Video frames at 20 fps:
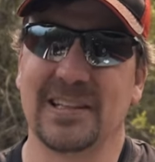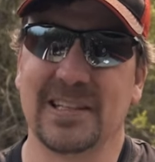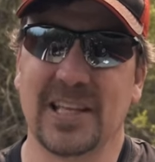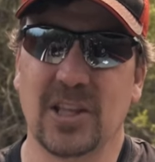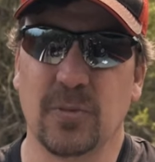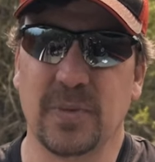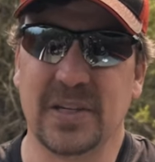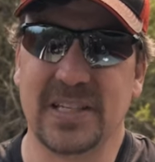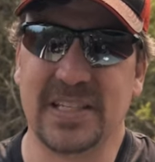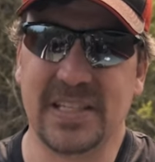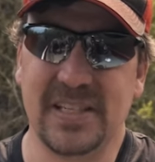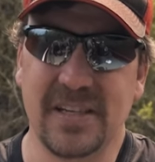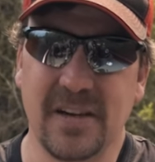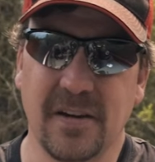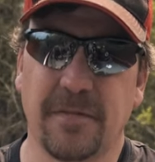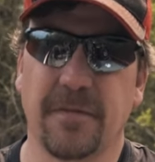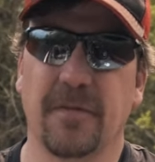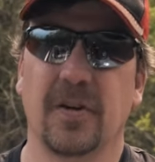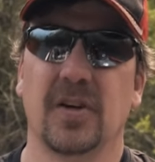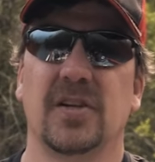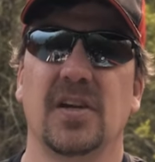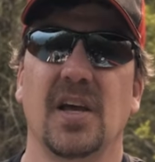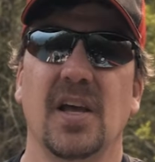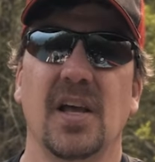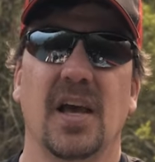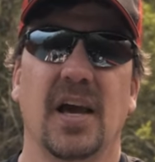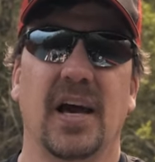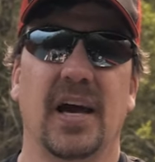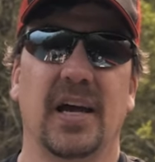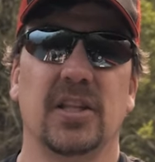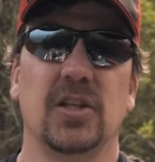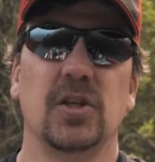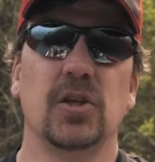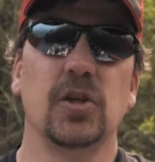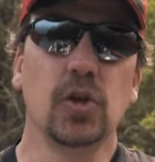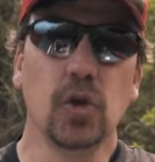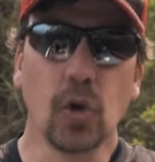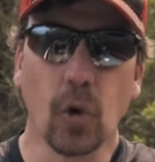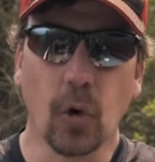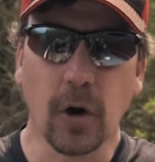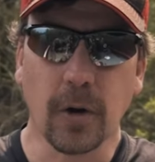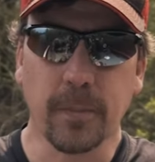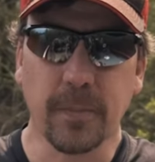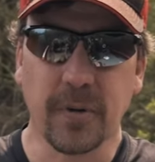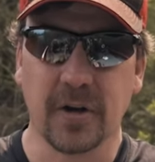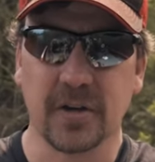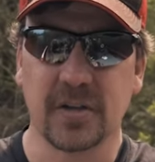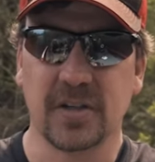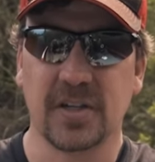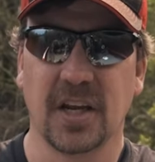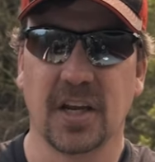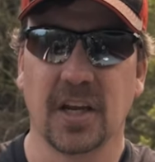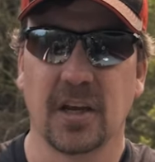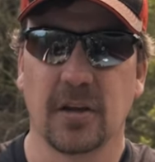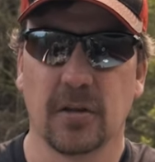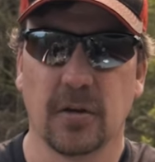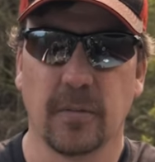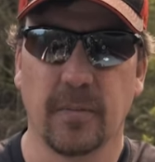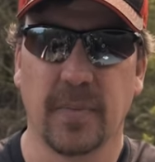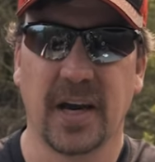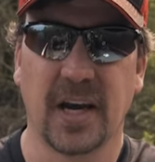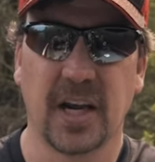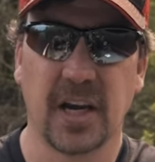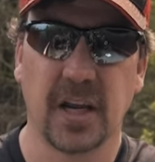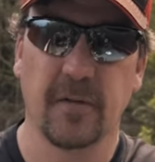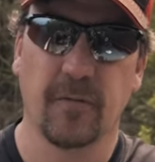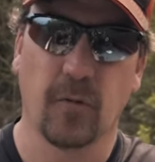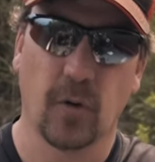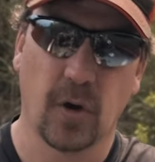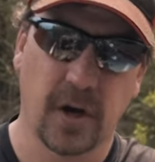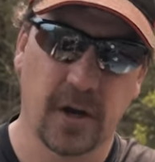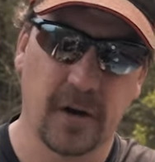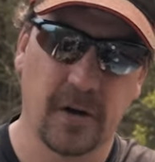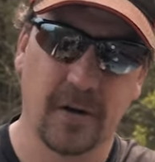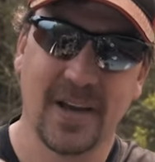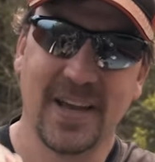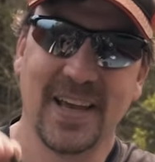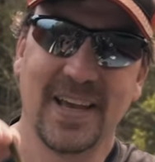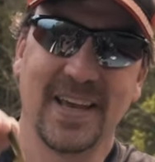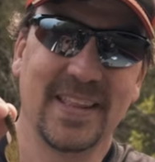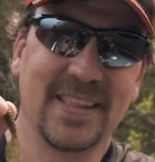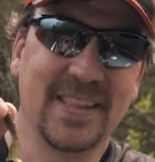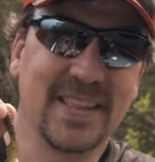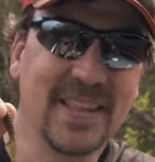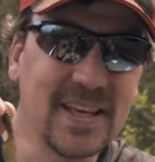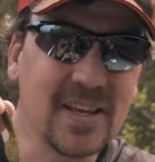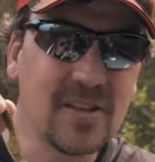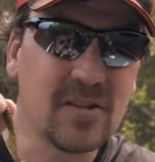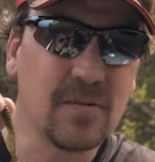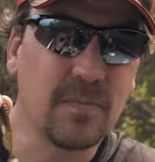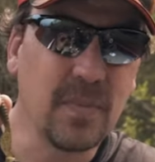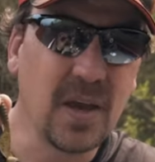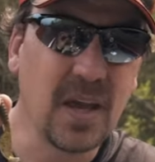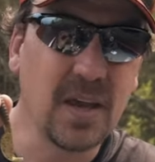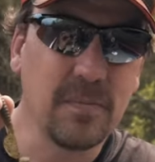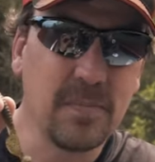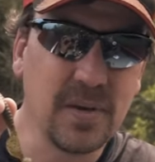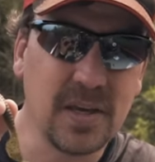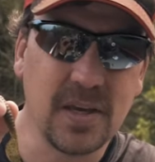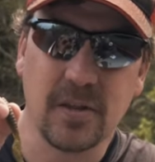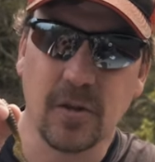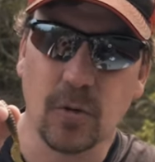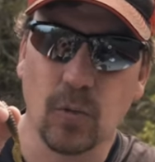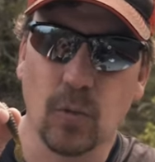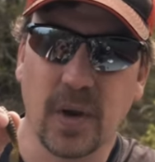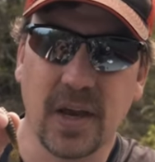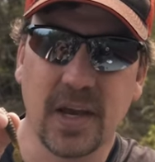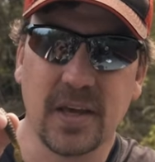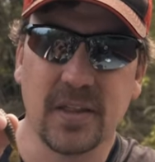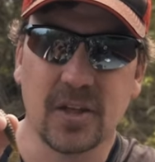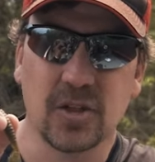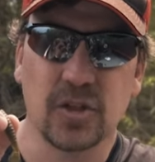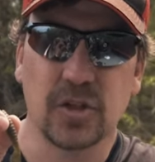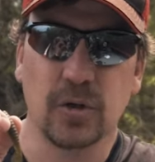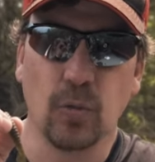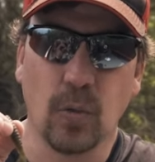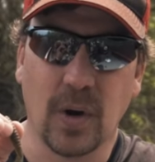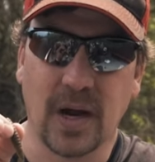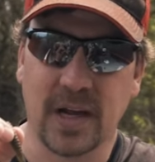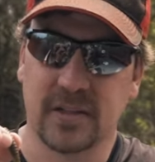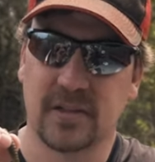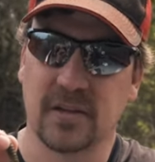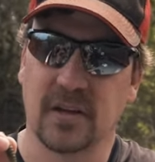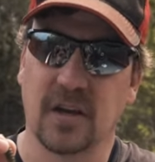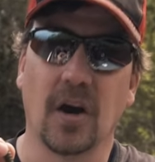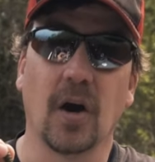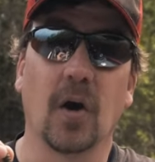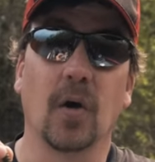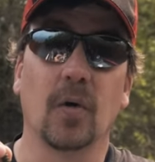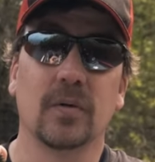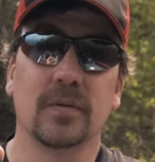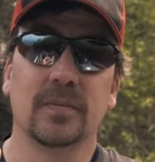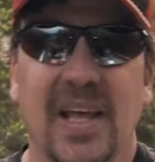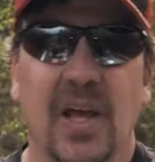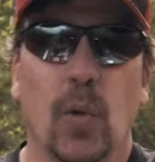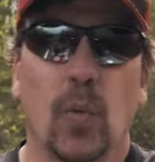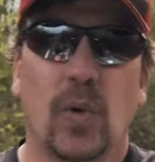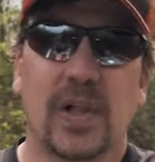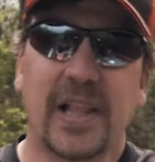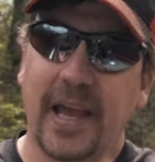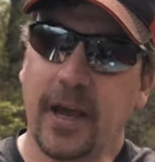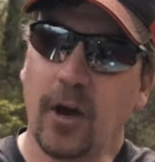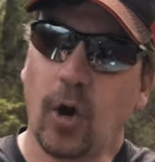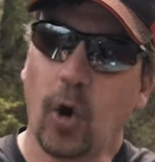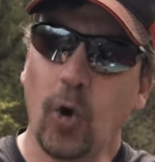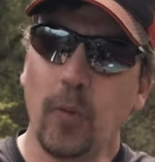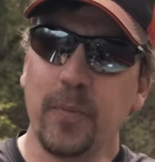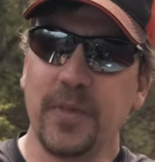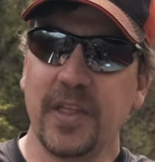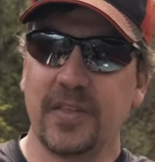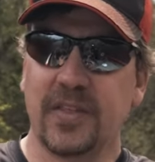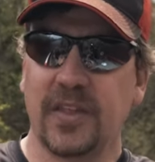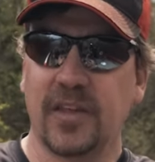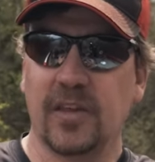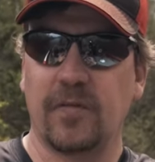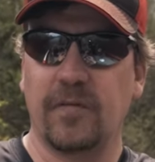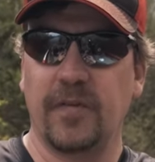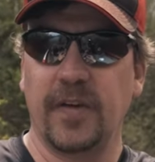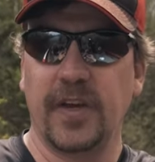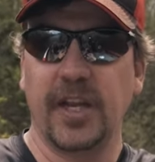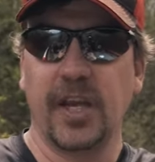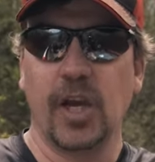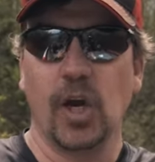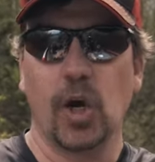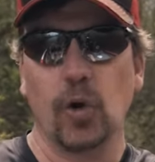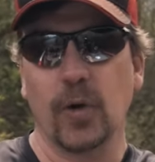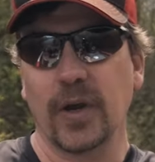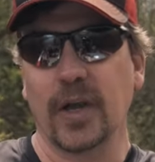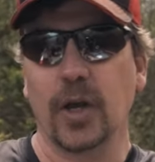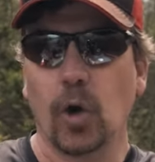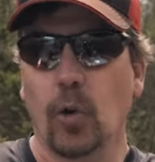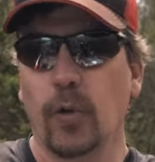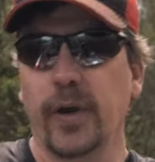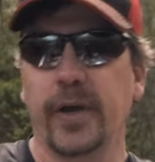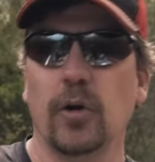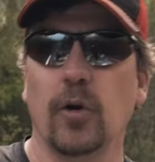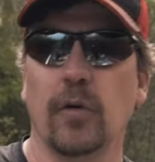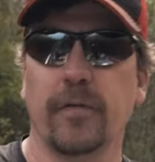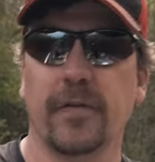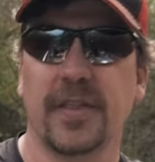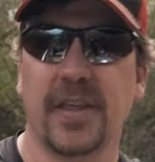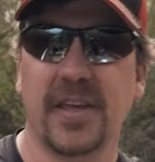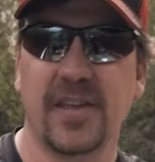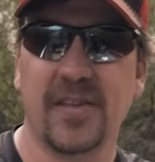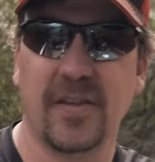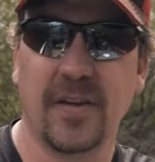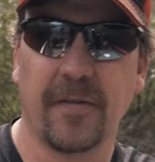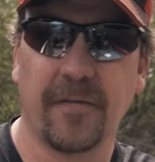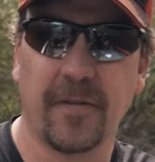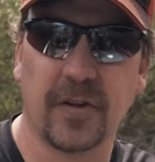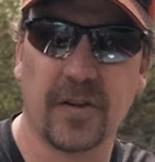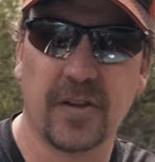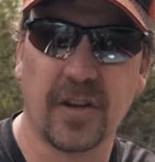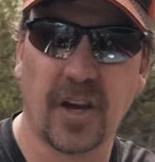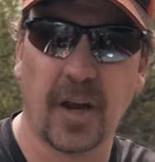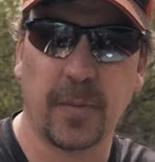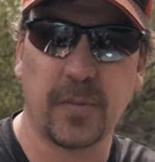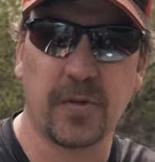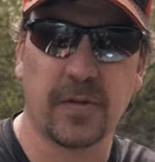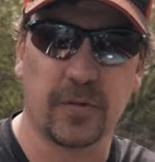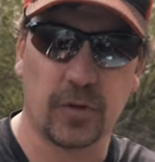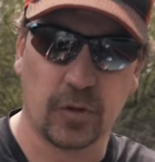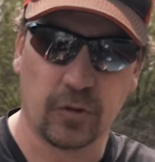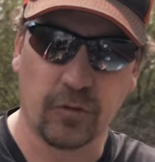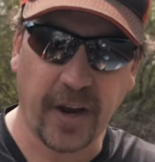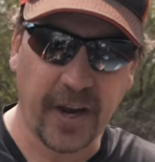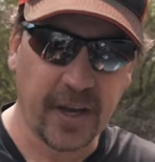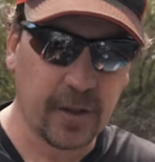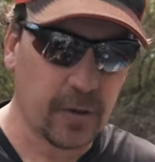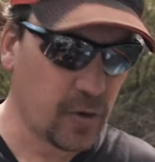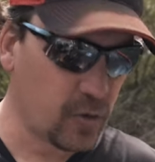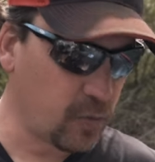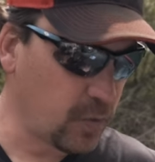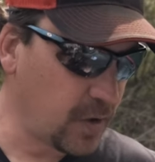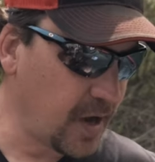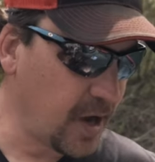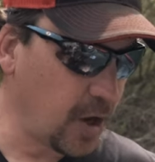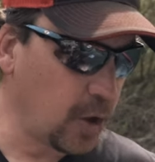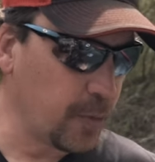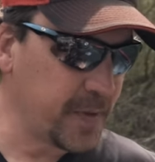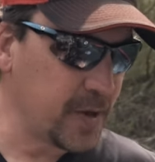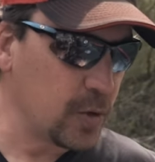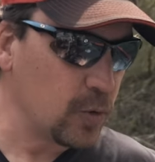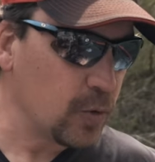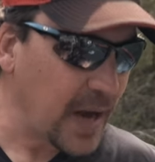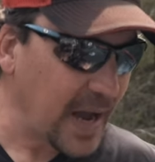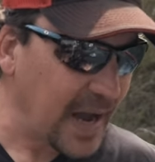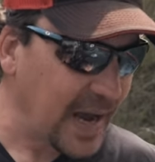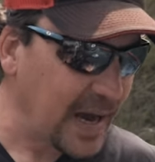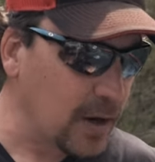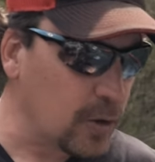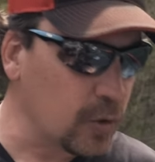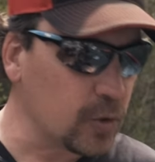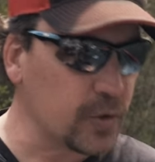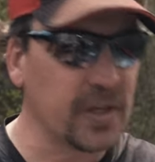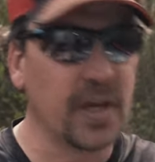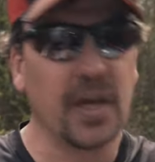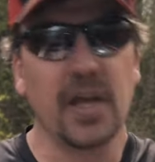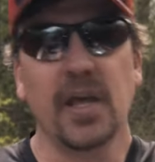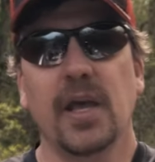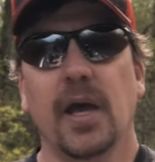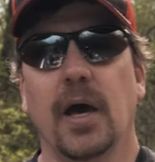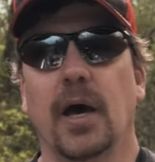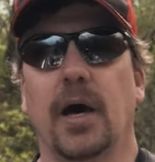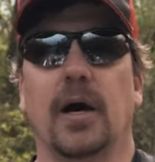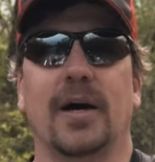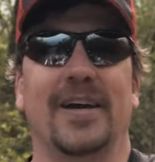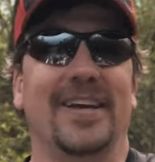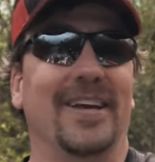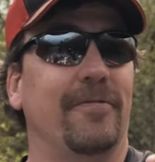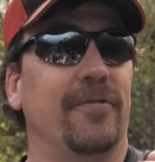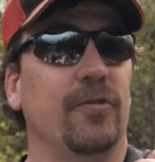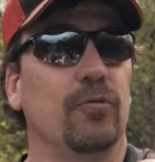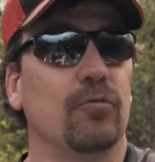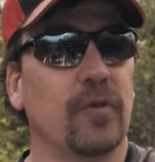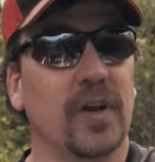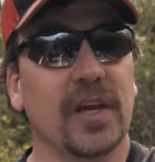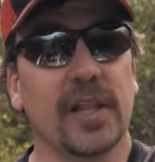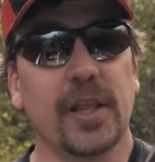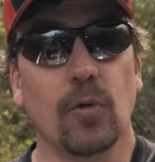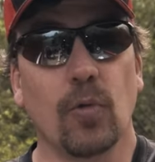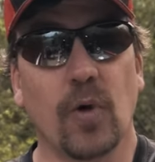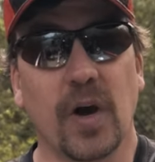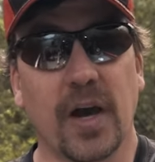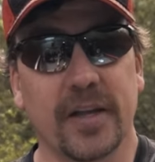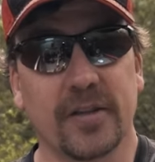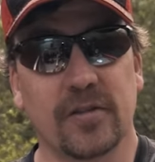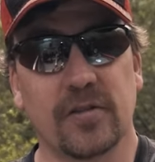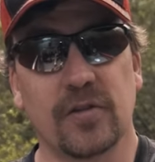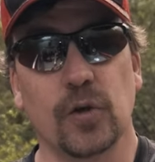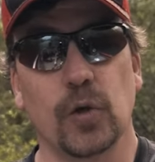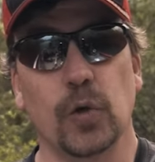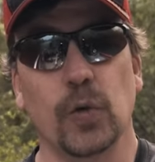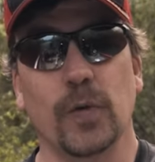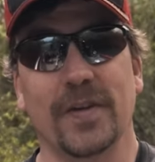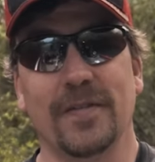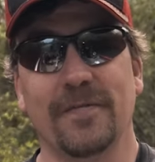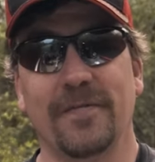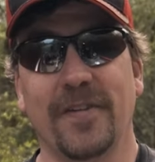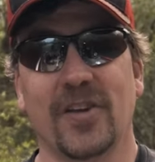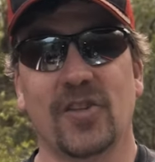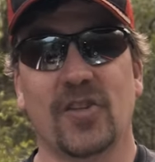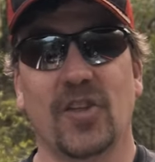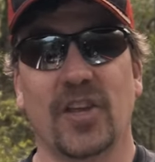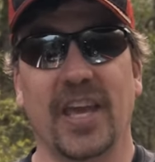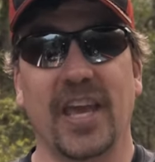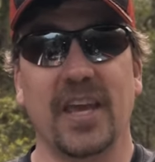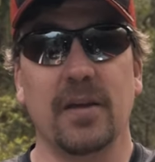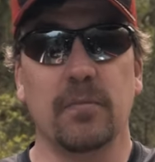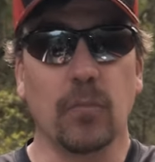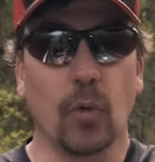a little bit different on your particular body of water, this may be the way that you want to go. Well, I hope that this video and going over these different types of trailers will help you out. If you really want to investigate